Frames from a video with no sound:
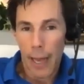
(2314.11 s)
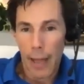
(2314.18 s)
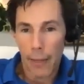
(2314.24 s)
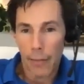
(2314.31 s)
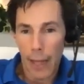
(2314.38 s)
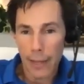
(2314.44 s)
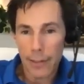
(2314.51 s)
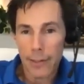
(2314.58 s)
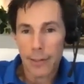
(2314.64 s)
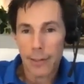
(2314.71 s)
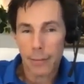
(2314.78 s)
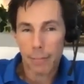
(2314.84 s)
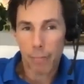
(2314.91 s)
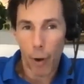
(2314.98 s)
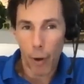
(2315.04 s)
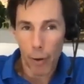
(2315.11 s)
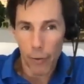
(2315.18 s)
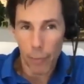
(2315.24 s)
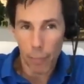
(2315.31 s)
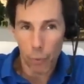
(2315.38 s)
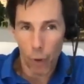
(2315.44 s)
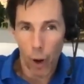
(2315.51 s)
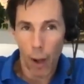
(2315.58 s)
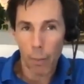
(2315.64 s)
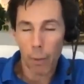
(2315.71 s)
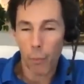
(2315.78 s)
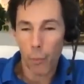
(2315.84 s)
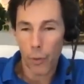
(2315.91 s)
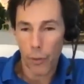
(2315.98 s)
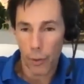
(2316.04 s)
and that's part of the
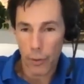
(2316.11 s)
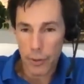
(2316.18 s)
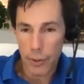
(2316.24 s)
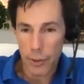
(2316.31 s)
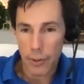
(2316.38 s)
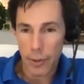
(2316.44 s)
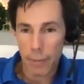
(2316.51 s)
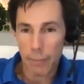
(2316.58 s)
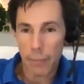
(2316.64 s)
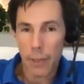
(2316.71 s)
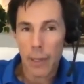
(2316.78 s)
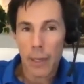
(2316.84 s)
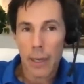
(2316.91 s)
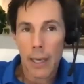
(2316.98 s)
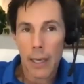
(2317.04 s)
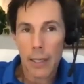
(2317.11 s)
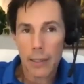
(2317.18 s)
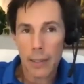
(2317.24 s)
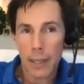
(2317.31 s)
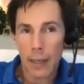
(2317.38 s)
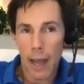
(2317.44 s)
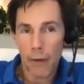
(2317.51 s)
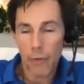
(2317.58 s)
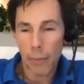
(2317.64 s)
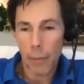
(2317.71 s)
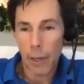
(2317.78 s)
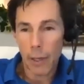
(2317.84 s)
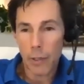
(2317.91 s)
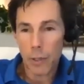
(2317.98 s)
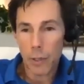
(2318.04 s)
problem with our system is that
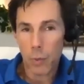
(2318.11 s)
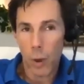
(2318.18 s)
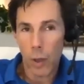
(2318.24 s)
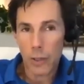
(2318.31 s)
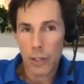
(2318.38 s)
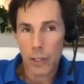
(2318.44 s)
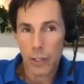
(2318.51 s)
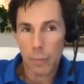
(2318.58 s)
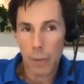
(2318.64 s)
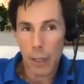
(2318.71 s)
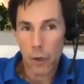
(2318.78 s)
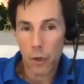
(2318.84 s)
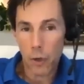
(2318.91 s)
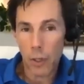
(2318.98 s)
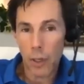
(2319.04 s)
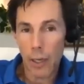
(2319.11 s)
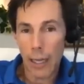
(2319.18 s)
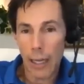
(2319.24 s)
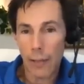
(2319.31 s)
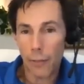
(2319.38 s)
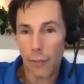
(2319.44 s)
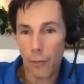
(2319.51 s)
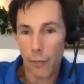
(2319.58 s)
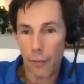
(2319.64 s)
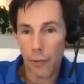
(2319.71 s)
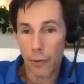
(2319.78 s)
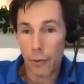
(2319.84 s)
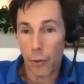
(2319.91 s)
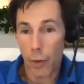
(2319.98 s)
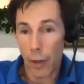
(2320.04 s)
everybody just wants it to be good in
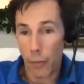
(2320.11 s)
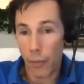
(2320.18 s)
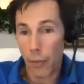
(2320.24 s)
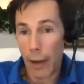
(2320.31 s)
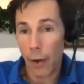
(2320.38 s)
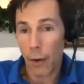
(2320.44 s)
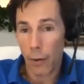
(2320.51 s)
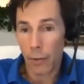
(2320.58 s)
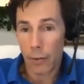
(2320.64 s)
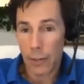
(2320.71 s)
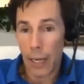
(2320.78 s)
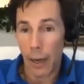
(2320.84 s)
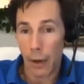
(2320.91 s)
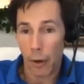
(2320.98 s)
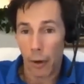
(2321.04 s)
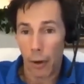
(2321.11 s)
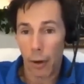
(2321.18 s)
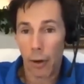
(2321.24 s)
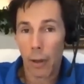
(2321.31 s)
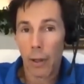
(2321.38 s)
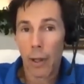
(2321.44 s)
during their tenure